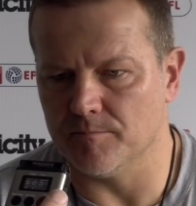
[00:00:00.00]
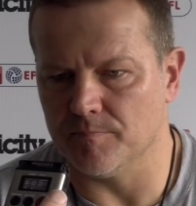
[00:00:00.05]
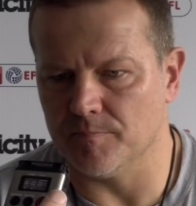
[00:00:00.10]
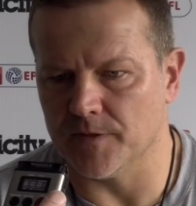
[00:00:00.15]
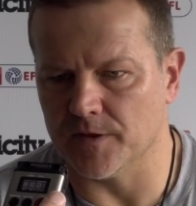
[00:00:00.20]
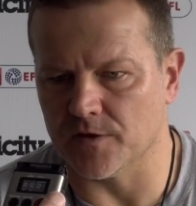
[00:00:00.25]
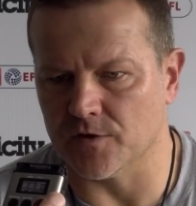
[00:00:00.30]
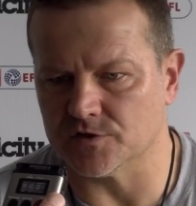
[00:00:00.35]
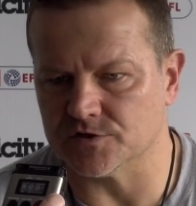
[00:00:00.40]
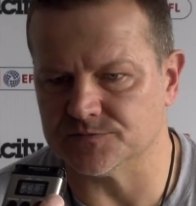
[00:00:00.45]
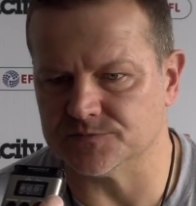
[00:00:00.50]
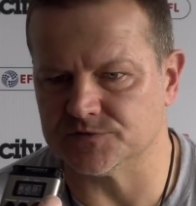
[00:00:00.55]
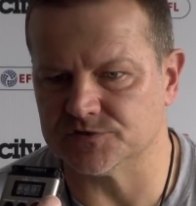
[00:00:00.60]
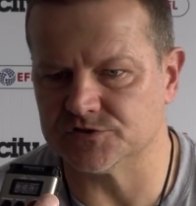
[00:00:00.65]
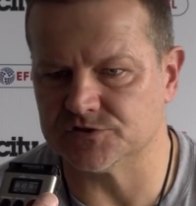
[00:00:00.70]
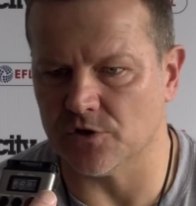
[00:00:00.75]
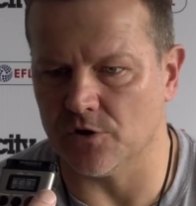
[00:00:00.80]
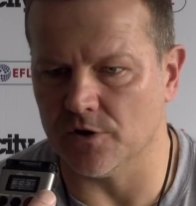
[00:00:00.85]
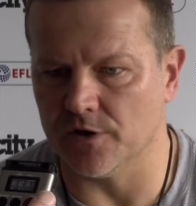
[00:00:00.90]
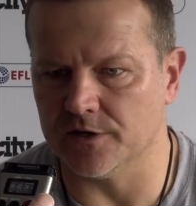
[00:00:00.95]
They got some
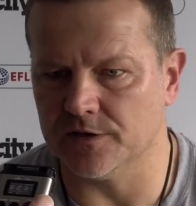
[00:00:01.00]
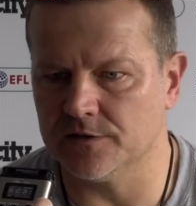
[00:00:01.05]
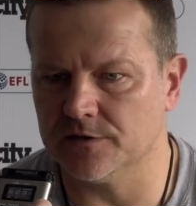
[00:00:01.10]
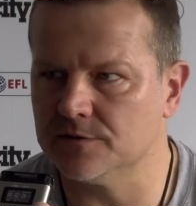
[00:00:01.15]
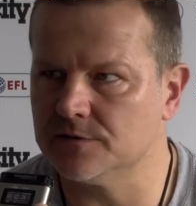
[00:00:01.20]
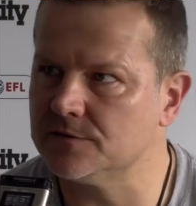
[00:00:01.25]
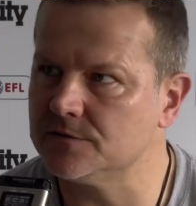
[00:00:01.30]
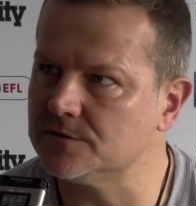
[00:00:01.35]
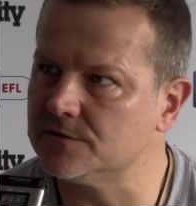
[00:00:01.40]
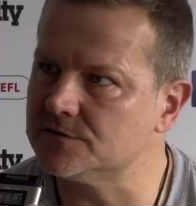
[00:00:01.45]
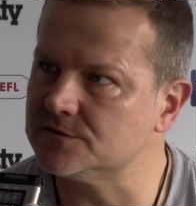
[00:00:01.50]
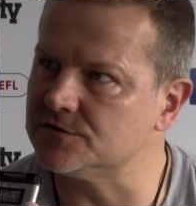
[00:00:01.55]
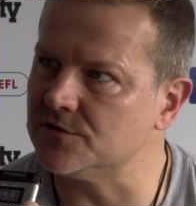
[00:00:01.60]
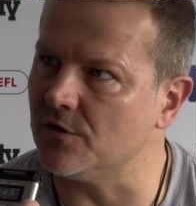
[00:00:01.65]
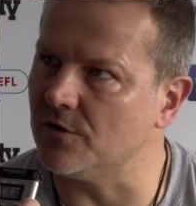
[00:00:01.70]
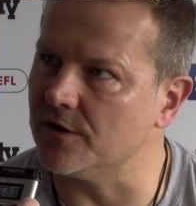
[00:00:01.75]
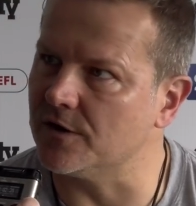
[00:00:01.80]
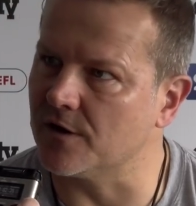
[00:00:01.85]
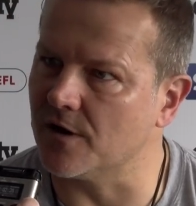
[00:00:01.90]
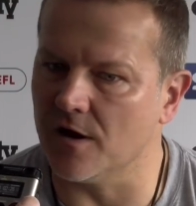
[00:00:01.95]
solid
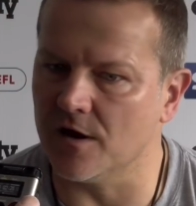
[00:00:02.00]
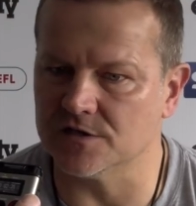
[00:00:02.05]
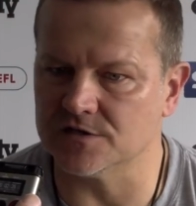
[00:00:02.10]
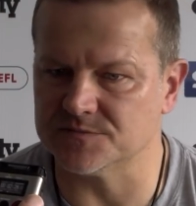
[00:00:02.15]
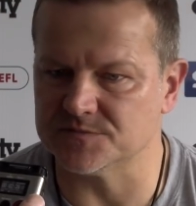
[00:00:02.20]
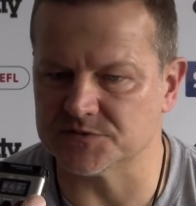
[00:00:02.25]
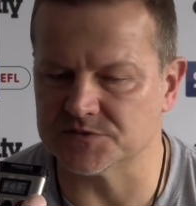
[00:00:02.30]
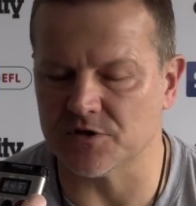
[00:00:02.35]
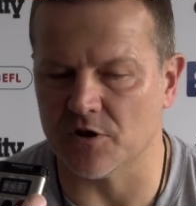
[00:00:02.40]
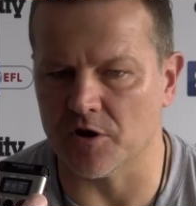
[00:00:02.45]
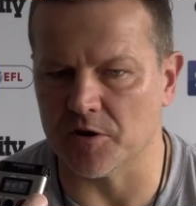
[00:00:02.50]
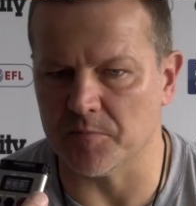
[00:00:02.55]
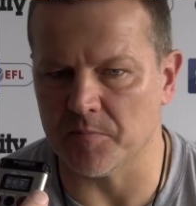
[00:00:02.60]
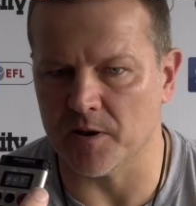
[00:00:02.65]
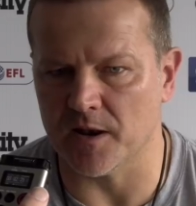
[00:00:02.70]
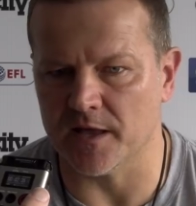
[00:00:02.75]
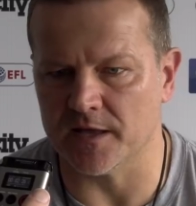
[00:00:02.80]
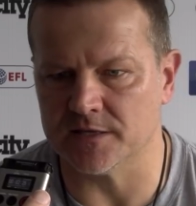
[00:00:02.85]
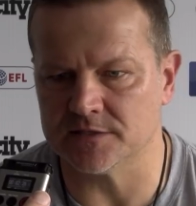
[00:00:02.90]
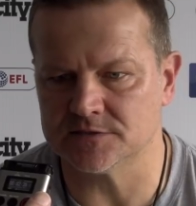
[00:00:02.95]
guys, some solid
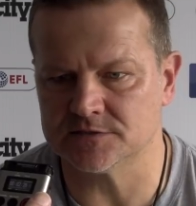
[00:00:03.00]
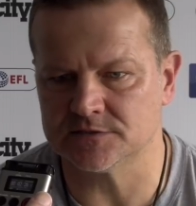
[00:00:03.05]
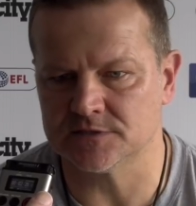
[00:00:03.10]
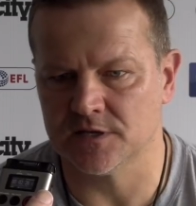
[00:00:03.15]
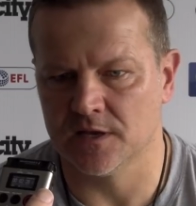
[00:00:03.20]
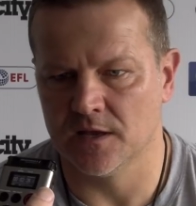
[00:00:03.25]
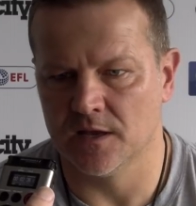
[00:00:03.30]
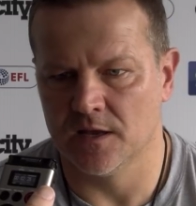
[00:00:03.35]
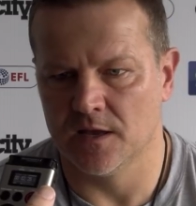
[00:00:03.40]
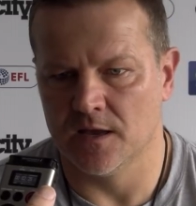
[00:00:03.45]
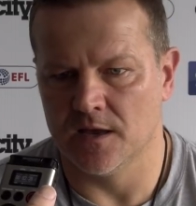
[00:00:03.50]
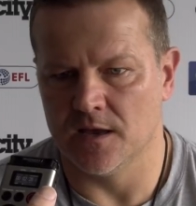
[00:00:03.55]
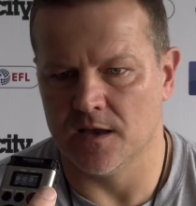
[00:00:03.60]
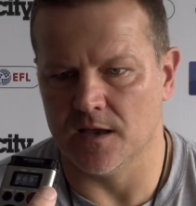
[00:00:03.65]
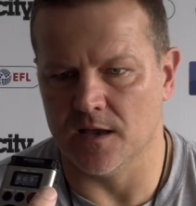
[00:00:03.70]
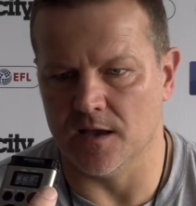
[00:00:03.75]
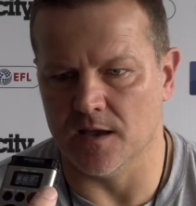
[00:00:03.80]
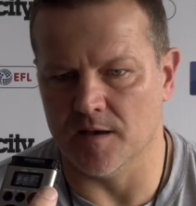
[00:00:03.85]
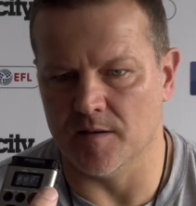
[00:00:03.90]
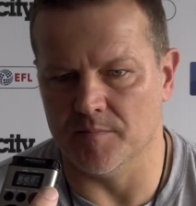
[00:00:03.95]
players.
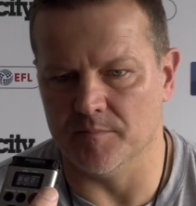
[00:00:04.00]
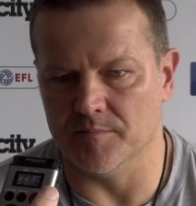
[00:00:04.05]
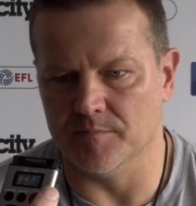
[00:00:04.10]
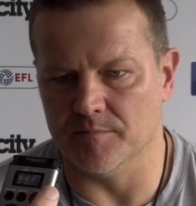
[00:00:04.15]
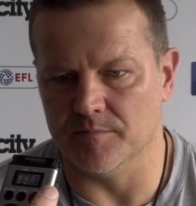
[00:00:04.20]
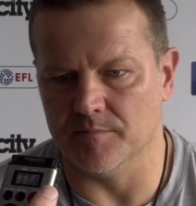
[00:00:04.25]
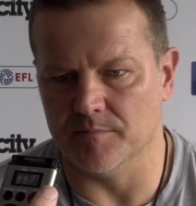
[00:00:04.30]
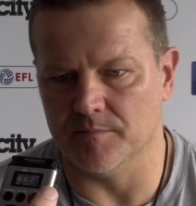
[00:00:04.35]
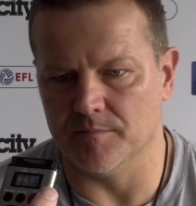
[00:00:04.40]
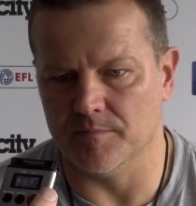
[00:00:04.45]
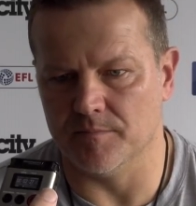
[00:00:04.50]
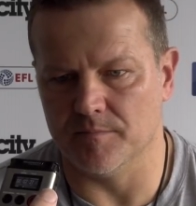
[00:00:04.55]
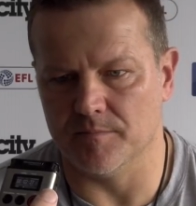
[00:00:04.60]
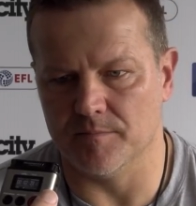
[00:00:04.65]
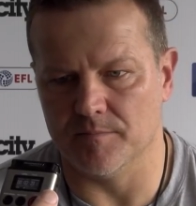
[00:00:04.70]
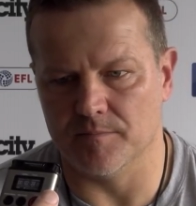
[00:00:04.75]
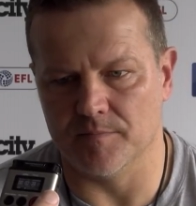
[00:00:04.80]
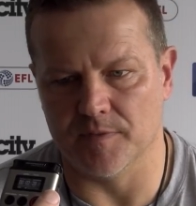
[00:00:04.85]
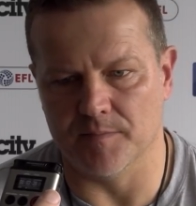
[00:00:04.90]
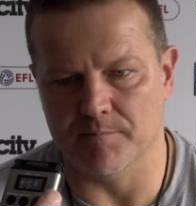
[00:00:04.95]

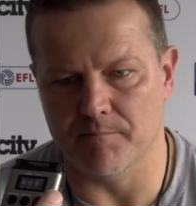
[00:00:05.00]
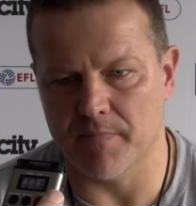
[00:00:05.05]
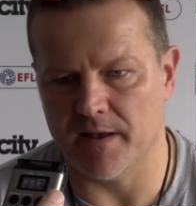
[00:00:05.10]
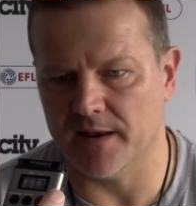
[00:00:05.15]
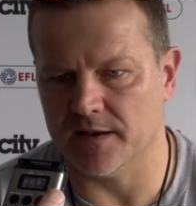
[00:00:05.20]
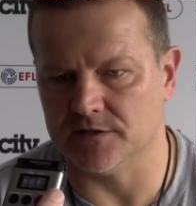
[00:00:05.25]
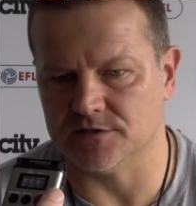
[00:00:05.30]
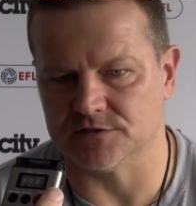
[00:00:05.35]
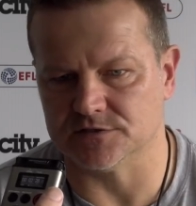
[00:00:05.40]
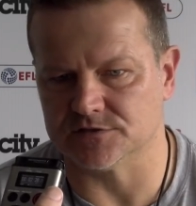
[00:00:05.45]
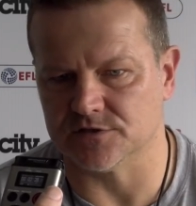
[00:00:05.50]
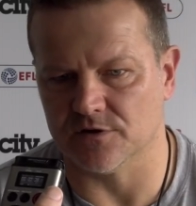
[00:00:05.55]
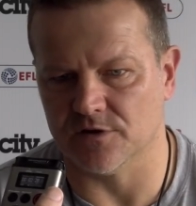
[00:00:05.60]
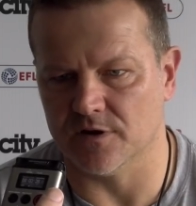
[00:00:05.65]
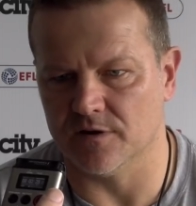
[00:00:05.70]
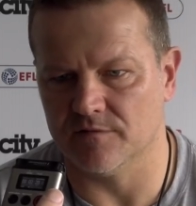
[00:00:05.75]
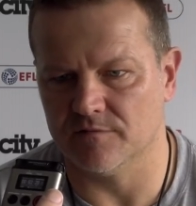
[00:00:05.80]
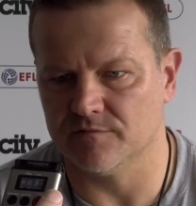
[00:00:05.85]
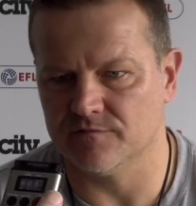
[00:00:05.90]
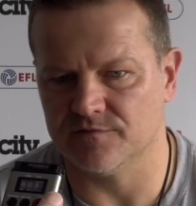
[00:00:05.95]
The manager's done
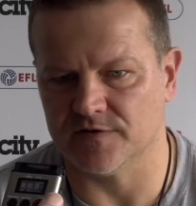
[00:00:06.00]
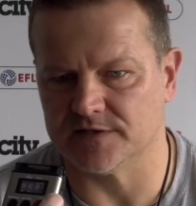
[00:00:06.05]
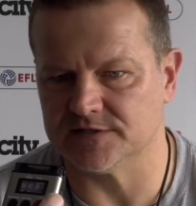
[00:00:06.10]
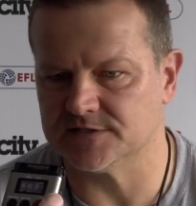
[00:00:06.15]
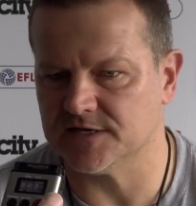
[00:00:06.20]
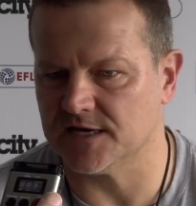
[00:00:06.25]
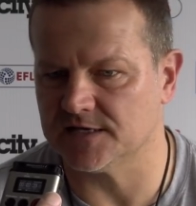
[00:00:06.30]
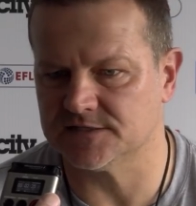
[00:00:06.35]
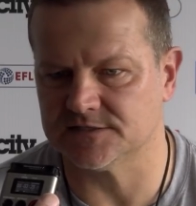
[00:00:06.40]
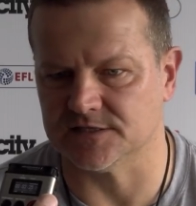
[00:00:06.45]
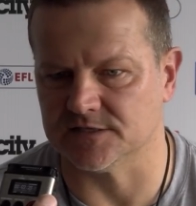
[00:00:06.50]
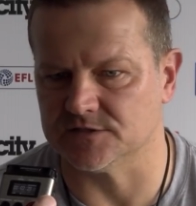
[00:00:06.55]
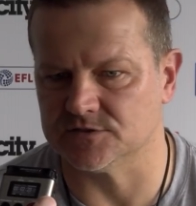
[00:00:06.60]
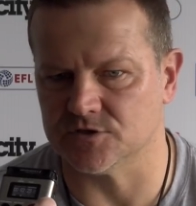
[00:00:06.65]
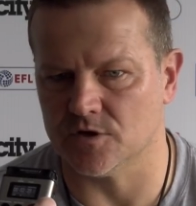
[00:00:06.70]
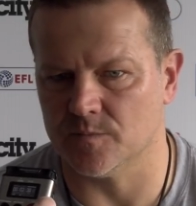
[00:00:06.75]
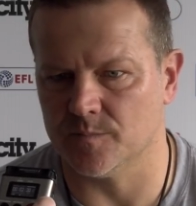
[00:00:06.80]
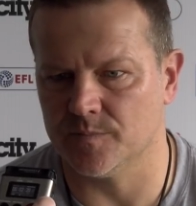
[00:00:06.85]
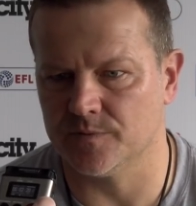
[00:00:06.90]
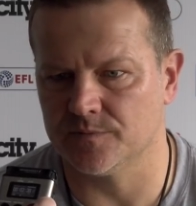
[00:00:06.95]
a fantastic
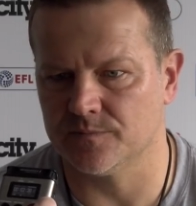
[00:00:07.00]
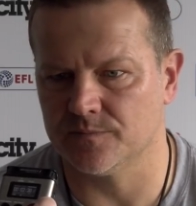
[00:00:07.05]
job.